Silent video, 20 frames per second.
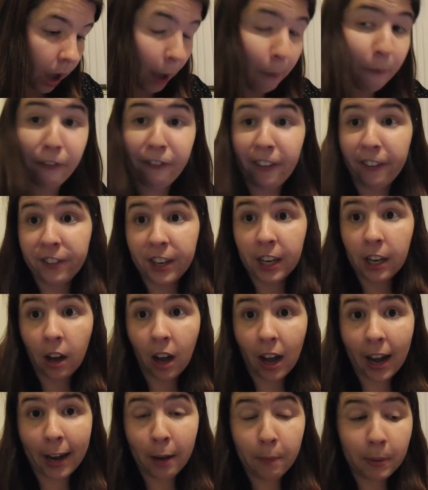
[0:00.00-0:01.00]
I'm
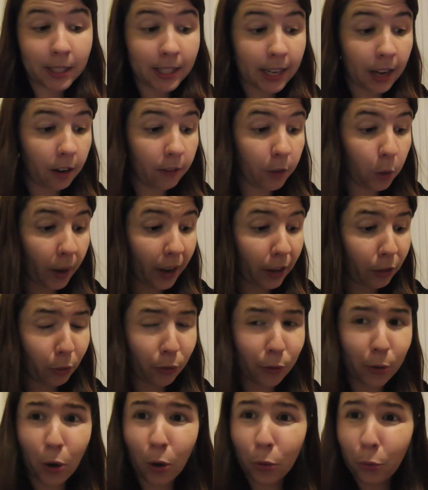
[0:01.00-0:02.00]
59% of the way
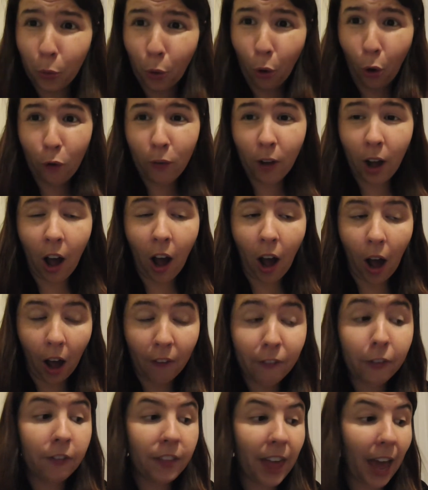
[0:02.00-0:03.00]
through, so I got through over
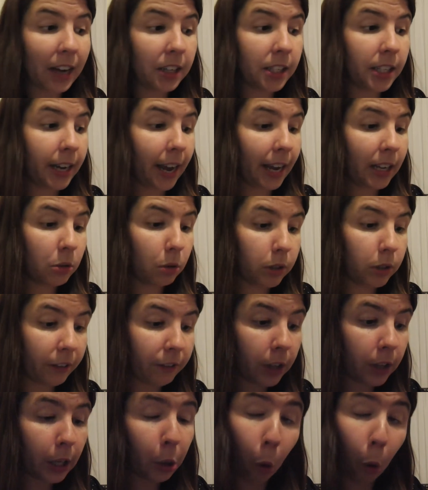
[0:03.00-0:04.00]
half of that today, so I'll
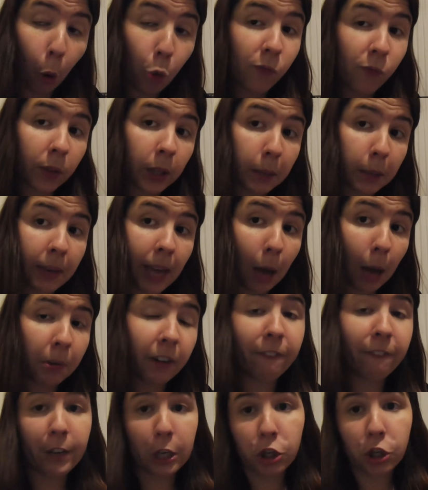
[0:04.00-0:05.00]
definitely hopefully be able
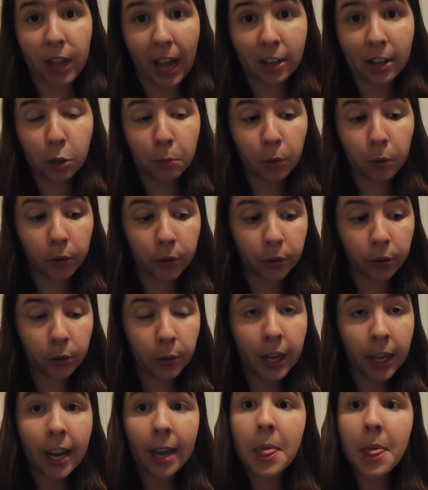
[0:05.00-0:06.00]
to finish that
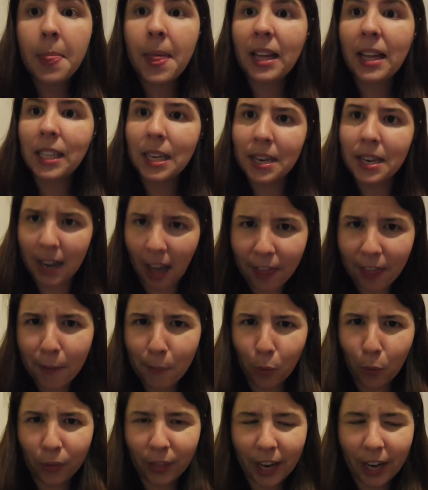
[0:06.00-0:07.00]
tomorrow. Then that's another
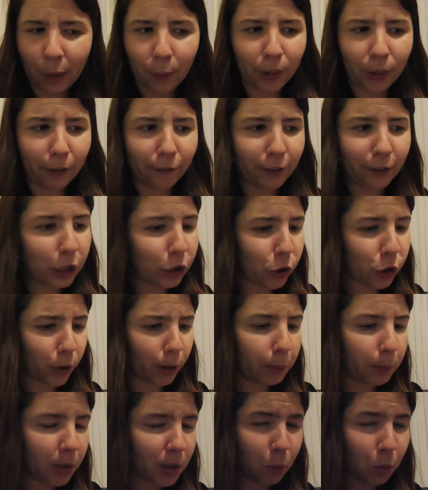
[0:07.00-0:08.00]
book that I will have finished
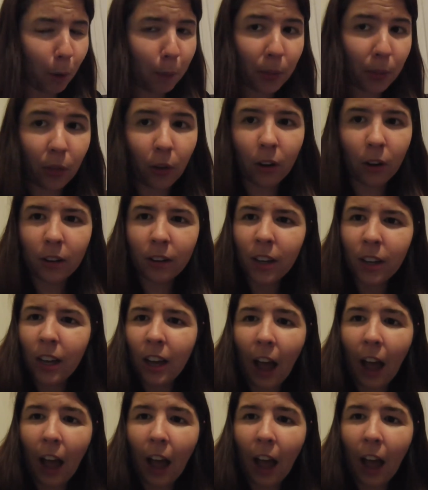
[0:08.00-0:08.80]
during BookSwapAthon.